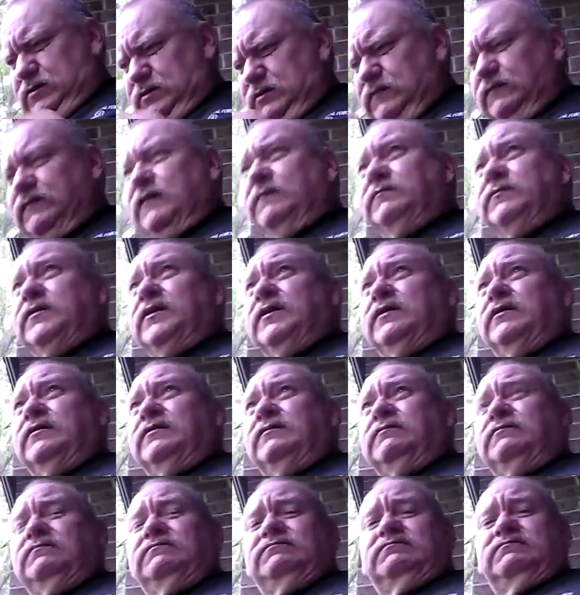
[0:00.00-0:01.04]

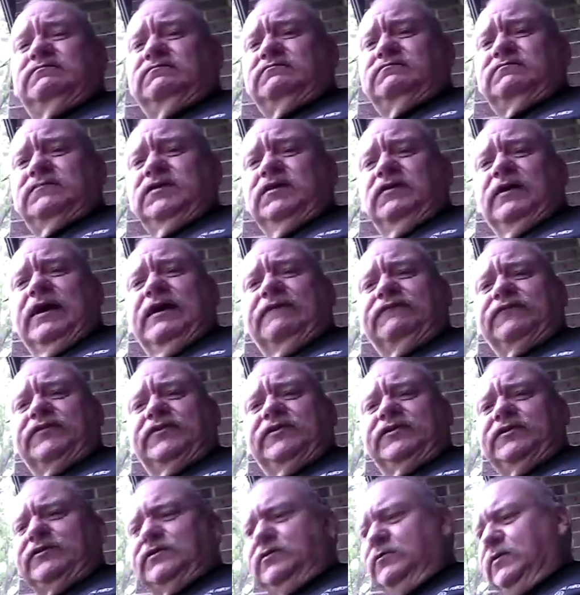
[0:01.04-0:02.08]
Something to you know, after
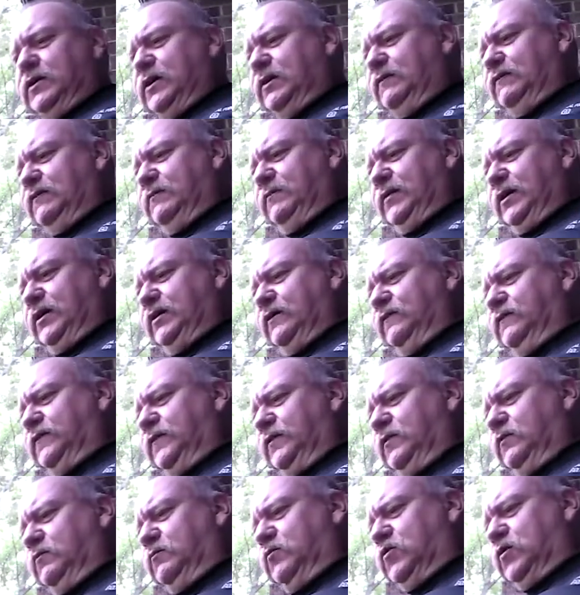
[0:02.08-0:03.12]
dinner, whatever, make you feel a
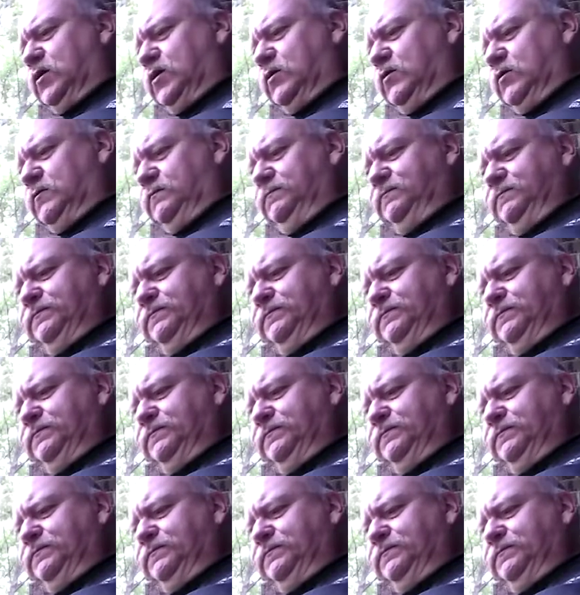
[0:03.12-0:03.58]
little more at home.